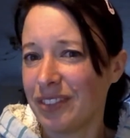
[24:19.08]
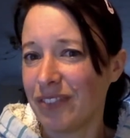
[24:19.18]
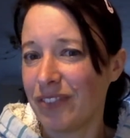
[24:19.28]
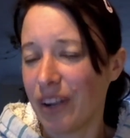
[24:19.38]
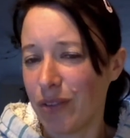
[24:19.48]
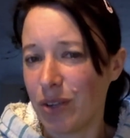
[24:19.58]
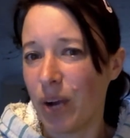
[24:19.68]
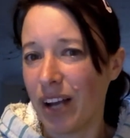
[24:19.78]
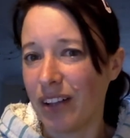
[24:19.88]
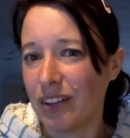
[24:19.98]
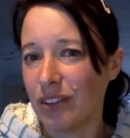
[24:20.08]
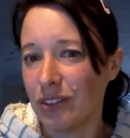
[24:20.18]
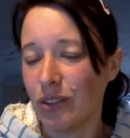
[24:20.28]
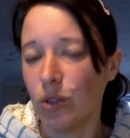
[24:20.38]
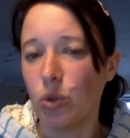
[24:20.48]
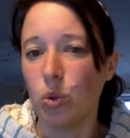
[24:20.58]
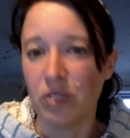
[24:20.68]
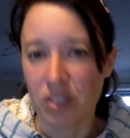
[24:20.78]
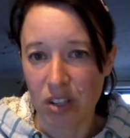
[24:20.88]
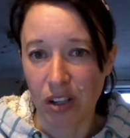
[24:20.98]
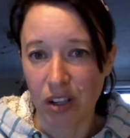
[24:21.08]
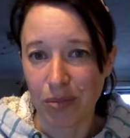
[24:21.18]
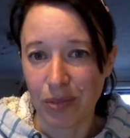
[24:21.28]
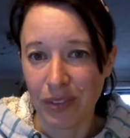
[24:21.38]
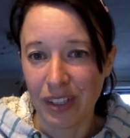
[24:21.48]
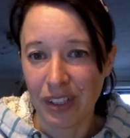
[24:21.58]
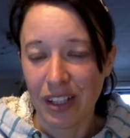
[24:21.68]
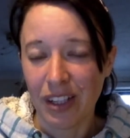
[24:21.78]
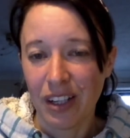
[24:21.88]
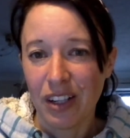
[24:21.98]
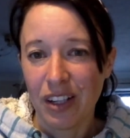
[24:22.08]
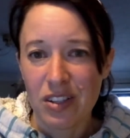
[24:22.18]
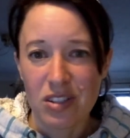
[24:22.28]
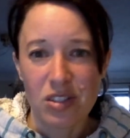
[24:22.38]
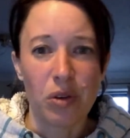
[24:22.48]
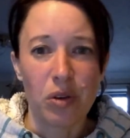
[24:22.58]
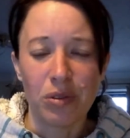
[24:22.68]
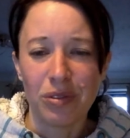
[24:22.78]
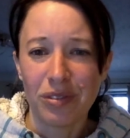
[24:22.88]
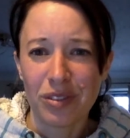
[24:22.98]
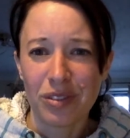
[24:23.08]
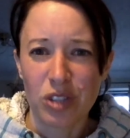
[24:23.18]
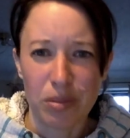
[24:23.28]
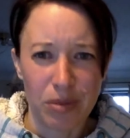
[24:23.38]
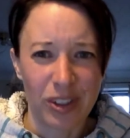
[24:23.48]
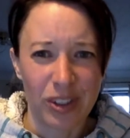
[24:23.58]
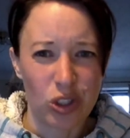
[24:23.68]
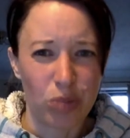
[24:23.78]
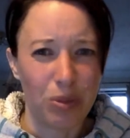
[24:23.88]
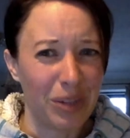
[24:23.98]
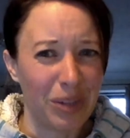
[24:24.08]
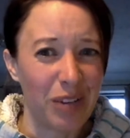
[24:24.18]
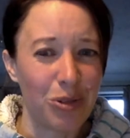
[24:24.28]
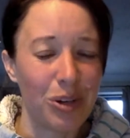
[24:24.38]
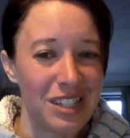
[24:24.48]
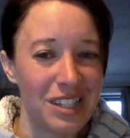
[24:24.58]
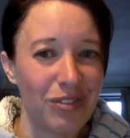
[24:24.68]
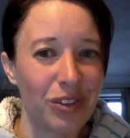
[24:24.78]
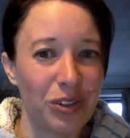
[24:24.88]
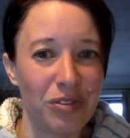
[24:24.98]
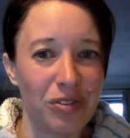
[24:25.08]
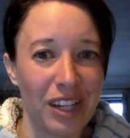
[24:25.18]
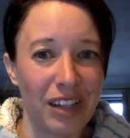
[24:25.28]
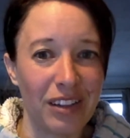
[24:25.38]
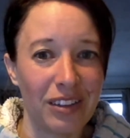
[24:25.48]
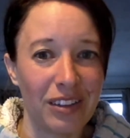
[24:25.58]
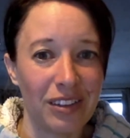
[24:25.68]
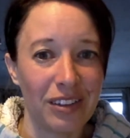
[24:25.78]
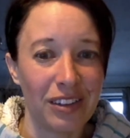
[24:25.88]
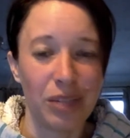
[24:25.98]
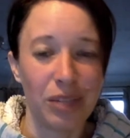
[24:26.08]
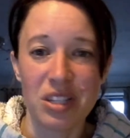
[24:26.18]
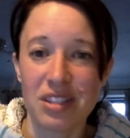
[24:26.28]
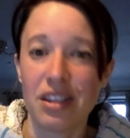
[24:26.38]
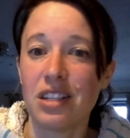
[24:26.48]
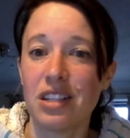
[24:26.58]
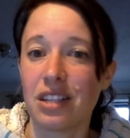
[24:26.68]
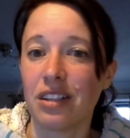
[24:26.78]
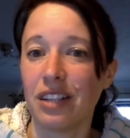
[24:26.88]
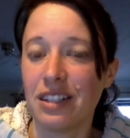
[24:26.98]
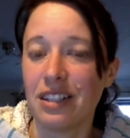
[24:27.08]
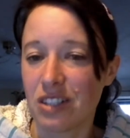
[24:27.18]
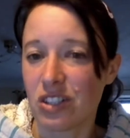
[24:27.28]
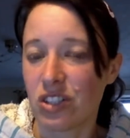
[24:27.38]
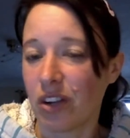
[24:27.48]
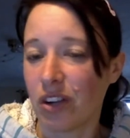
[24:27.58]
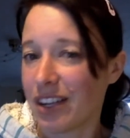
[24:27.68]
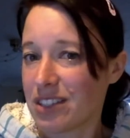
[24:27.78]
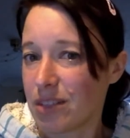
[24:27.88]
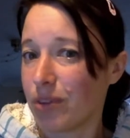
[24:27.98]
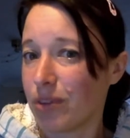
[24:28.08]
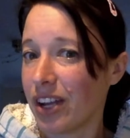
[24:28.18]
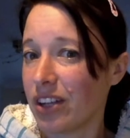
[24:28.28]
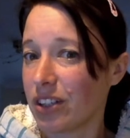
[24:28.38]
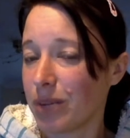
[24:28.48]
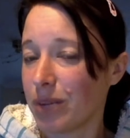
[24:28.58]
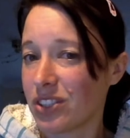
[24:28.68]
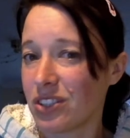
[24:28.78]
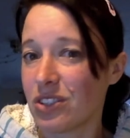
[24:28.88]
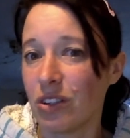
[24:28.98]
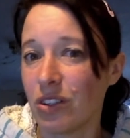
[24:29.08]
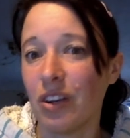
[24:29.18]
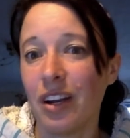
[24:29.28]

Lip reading: very well all the time. So supermarket shopping became quite a difficult thing. And we certainly didn't show that sympatheo, compassion to